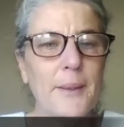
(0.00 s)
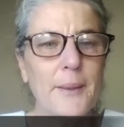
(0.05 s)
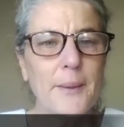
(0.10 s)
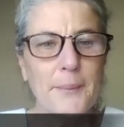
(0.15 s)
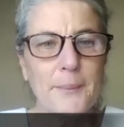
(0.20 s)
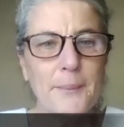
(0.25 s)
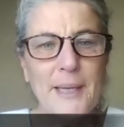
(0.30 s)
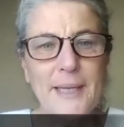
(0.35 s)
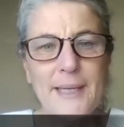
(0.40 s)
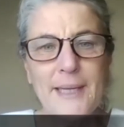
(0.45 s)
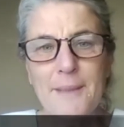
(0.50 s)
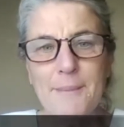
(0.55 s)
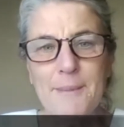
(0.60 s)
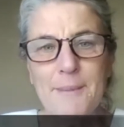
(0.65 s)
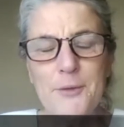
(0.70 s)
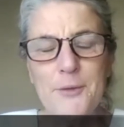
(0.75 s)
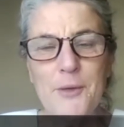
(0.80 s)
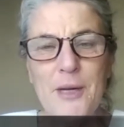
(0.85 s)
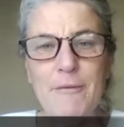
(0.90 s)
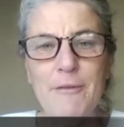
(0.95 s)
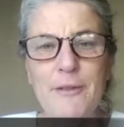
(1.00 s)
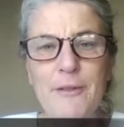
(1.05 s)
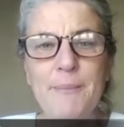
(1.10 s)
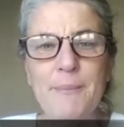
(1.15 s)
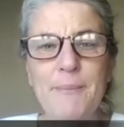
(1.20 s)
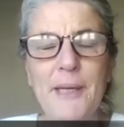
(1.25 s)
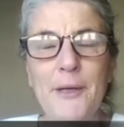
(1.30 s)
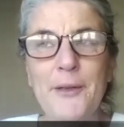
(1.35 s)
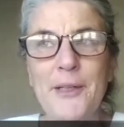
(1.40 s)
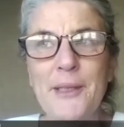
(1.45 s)
My name is Reverend
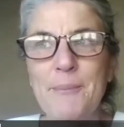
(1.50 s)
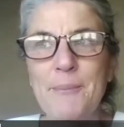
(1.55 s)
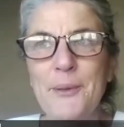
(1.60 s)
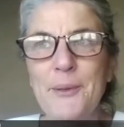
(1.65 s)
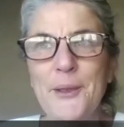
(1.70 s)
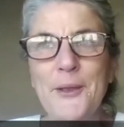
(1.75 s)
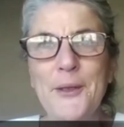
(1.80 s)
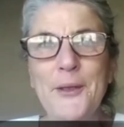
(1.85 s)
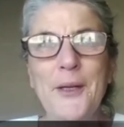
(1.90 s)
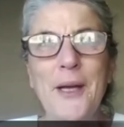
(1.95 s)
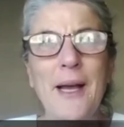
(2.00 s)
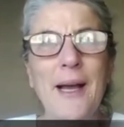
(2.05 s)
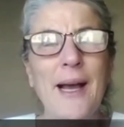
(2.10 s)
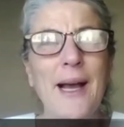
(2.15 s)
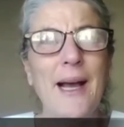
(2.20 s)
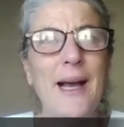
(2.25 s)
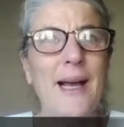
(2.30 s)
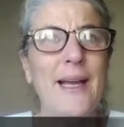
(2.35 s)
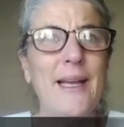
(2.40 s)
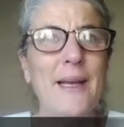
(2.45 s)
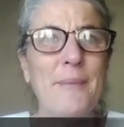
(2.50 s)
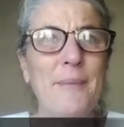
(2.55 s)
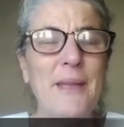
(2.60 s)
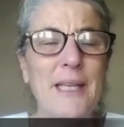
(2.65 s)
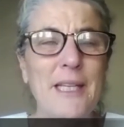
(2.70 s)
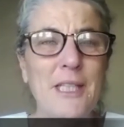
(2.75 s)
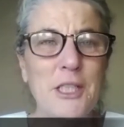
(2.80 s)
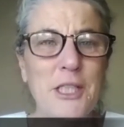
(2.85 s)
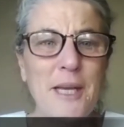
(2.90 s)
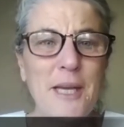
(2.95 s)
Barry Behr. I am
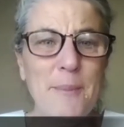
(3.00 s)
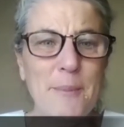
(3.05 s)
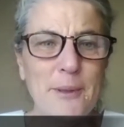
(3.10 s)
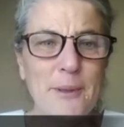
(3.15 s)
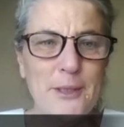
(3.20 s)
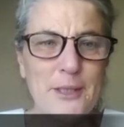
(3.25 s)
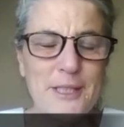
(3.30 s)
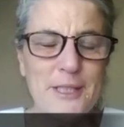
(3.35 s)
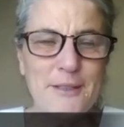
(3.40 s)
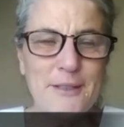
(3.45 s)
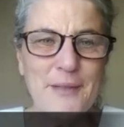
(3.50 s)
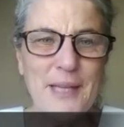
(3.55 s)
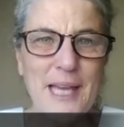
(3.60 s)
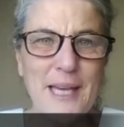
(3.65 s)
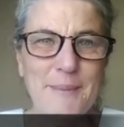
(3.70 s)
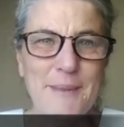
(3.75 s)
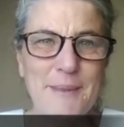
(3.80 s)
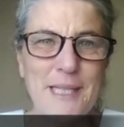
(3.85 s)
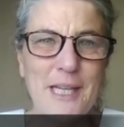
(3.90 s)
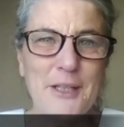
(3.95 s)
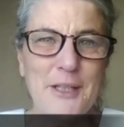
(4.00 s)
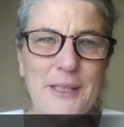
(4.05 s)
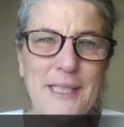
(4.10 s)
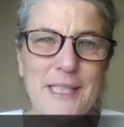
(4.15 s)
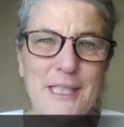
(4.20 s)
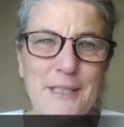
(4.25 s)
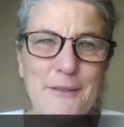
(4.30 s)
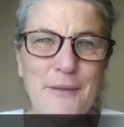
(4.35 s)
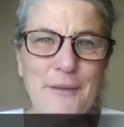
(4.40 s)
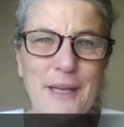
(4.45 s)
the chairperson of Cape Town
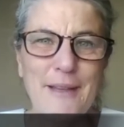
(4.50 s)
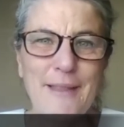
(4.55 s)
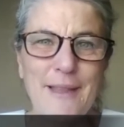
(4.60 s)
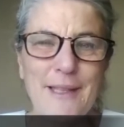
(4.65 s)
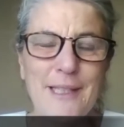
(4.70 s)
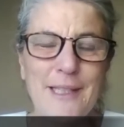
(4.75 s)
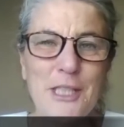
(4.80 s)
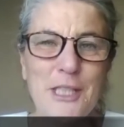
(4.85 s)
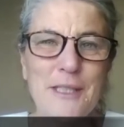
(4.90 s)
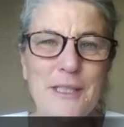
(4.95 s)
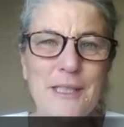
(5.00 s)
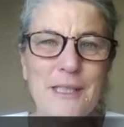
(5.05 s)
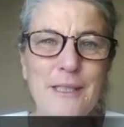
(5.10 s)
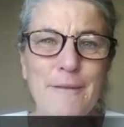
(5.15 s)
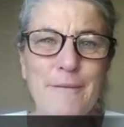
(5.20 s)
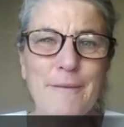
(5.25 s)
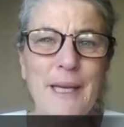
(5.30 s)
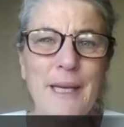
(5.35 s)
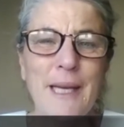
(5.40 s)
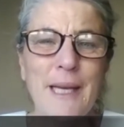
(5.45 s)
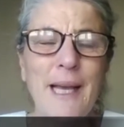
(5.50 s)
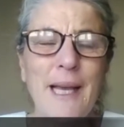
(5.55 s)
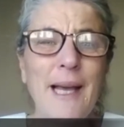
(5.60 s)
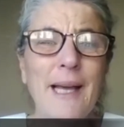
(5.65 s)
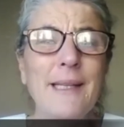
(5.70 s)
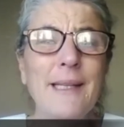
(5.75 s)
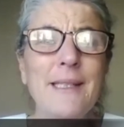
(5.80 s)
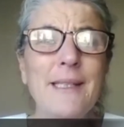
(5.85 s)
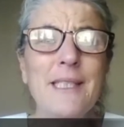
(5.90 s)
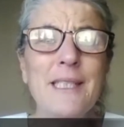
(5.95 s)
Interfaith Initiative,
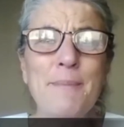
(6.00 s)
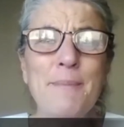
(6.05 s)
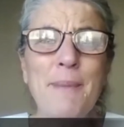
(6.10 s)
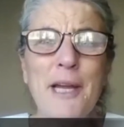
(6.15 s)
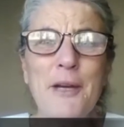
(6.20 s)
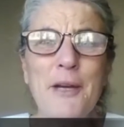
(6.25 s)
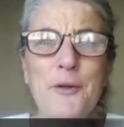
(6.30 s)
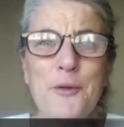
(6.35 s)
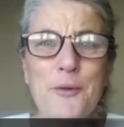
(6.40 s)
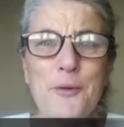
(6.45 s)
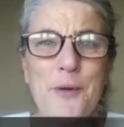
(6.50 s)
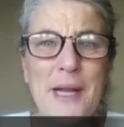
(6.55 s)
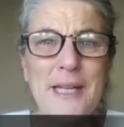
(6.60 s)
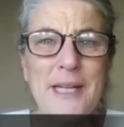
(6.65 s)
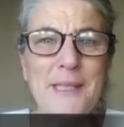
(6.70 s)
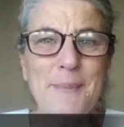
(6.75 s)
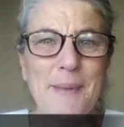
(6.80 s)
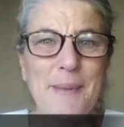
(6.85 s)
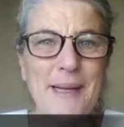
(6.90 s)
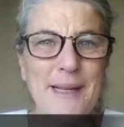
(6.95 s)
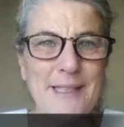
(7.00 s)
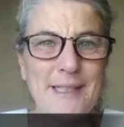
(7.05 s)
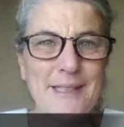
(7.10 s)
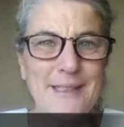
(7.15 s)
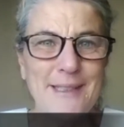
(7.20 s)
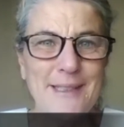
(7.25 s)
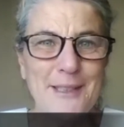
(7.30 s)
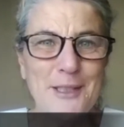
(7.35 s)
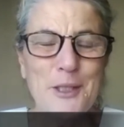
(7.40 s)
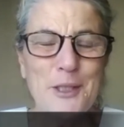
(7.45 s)
and it is my great
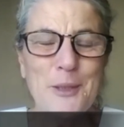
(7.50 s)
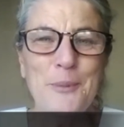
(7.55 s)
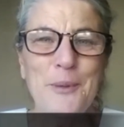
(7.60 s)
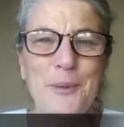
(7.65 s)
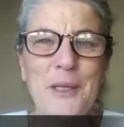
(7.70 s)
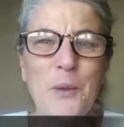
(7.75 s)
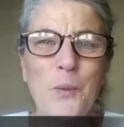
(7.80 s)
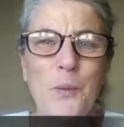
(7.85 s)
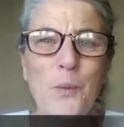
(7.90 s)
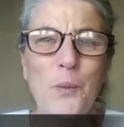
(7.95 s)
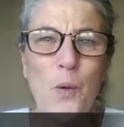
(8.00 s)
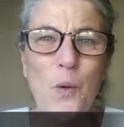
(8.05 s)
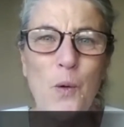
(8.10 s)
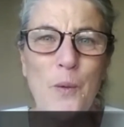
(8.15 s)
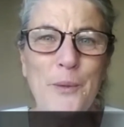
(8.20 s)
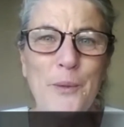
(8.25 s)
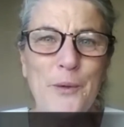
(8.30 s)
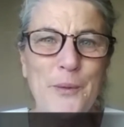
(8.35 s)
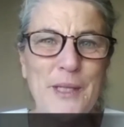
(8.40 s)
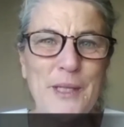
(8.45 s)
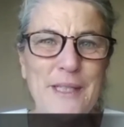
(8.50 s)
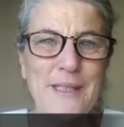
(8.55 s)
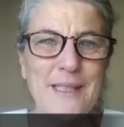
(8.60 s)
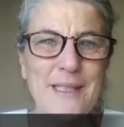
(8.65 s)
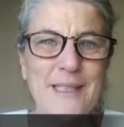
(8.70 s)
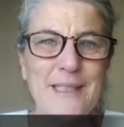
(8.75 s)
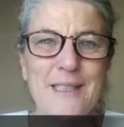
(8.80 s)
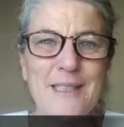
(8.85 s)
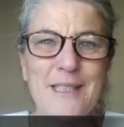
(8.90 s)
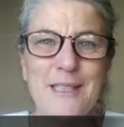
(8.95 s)
pleasure to bring warm
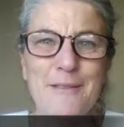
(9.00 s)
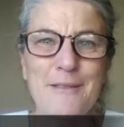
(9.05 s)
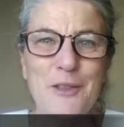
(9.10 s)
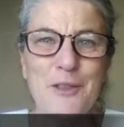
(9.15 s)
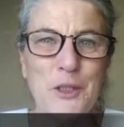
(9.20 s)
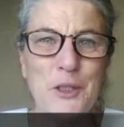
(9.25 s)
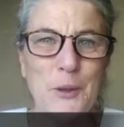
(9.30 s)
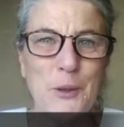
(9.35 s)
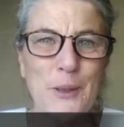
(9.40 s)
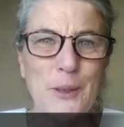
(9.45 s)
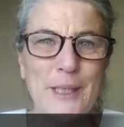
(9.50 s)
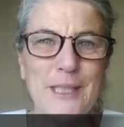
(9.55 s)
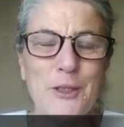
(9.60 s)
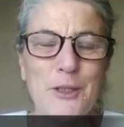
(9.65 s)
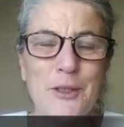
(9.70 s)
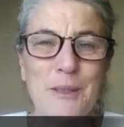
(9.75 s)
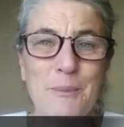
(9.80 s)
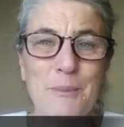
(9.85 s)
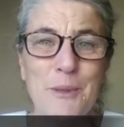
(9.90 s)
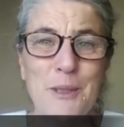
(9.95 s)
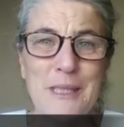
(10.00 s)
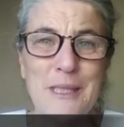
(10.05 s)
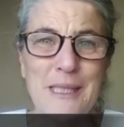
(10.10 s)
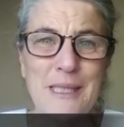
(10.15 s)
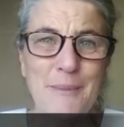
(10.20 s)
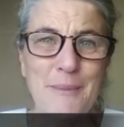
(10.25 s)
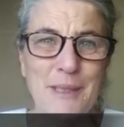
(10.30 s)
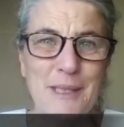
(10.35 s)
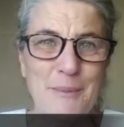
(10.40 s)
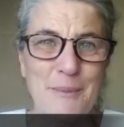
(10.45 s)
greetings of joy to the
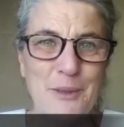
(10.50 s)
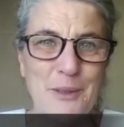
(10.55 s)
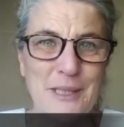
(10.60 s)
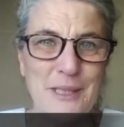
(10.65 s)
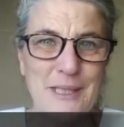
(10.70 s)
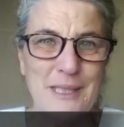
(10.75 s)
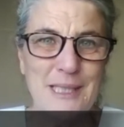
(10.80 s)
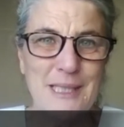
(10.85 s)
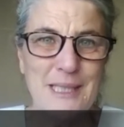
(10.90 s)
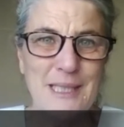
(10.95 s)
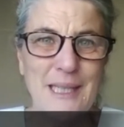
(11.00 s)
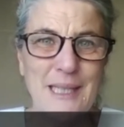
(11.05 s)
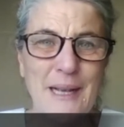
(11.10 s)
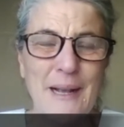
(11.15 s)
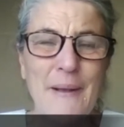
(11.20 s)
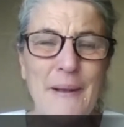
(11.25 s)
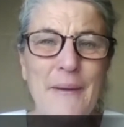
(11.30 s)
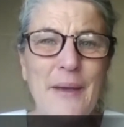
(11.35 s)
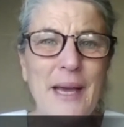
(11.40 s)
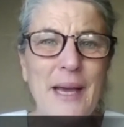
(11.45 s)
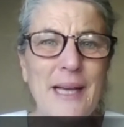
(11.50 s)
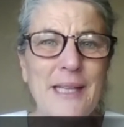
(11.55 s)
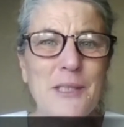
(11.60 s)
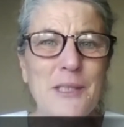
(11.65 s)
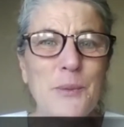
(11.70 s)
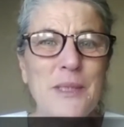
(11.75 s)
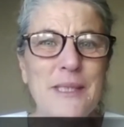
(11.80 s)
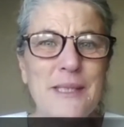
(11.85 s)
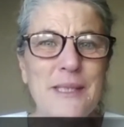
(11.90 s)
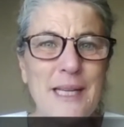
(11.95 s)
Muslim community
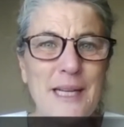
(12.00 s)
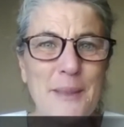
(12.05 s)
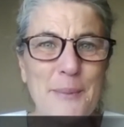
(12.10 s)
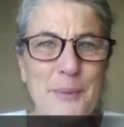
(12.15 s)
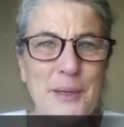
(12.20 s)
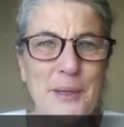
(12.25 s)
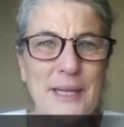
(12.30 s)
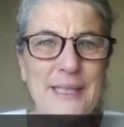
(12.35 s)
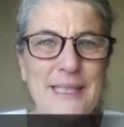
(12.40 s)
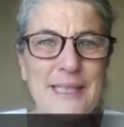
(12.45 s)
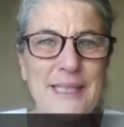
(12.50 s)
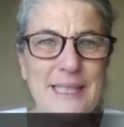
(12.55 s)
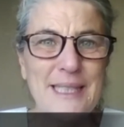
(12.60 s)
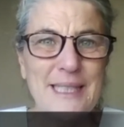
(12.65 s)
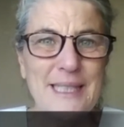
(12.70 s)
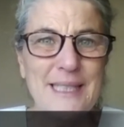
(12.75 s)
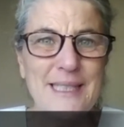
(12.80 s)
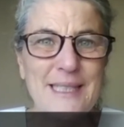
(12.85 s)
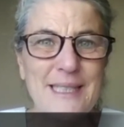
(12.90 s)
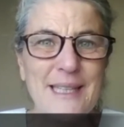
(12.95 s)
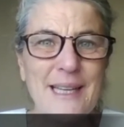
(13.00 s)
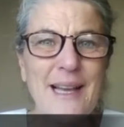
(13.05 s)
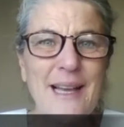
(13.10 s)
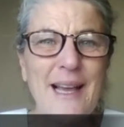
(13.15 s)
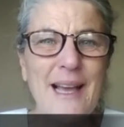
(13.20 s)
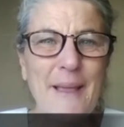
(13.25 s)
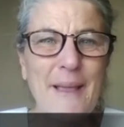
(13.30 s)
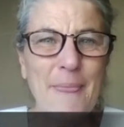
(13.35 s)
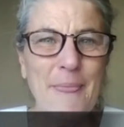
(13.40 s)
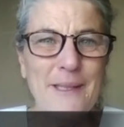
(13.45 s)
as we celebrate Eid
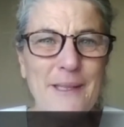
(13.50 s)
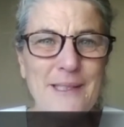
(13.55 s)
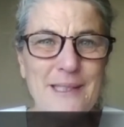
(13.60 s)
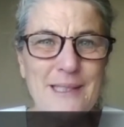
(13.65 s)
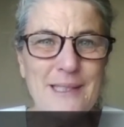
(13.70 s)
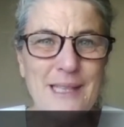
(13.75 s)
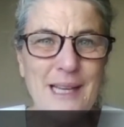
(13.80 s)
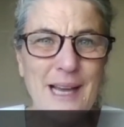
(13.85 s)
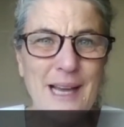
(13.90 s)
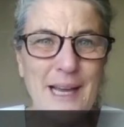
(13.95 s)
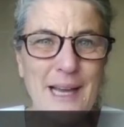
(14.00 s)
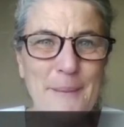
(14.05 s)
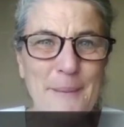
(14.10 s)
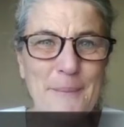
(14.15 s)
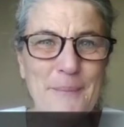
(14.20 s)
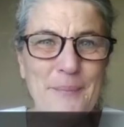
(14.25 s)
at this time.